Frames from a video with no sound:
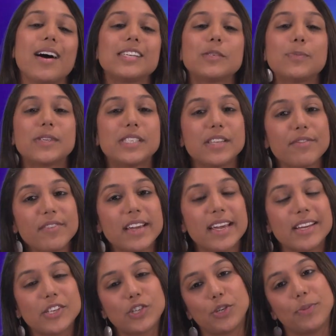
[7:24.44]
A
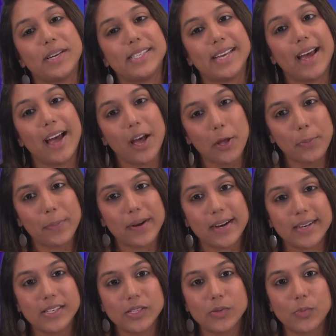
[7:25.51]
specific instrument to help
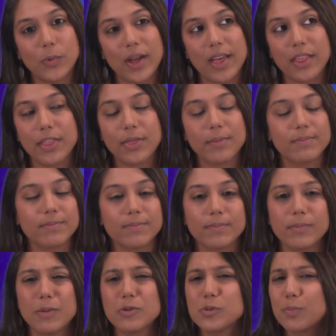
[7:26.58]
us with
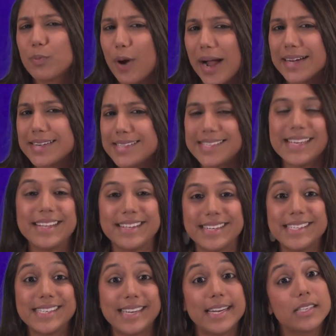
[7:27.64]
almost practicing
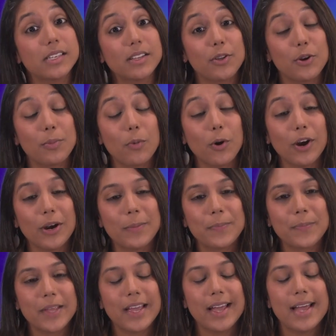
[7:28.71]
these states a little more
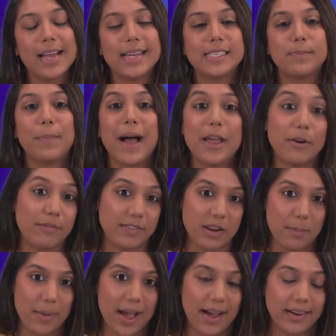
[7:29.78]
is
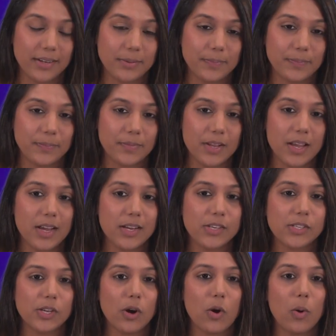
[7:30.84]
biofeedback.
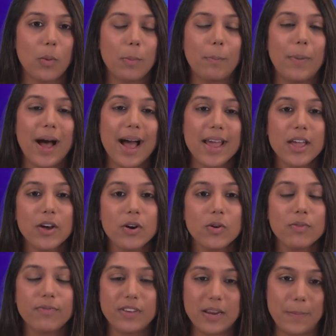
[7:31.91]
So
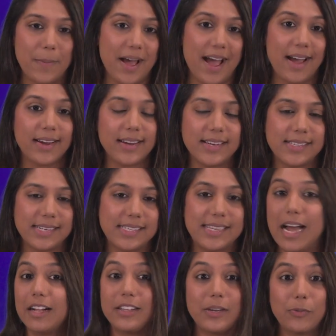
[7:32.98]
biofeedback is
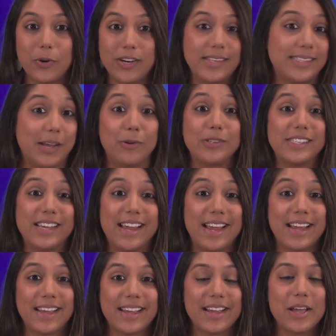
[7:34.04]
exactly what it sounds
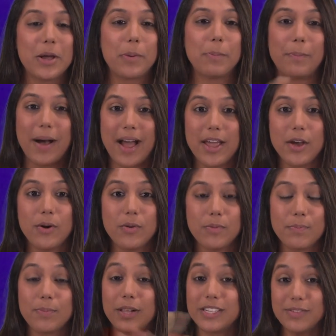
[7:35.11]
like. Bio
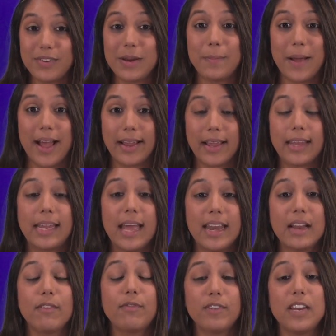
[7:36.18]
plus feedback,
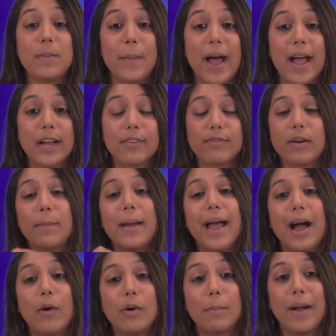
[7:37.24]
getting feedback from
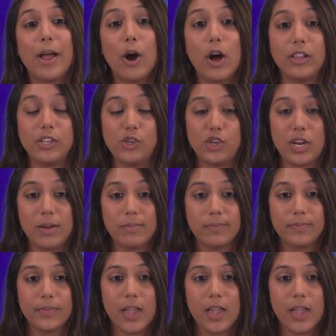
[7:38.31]
our biology.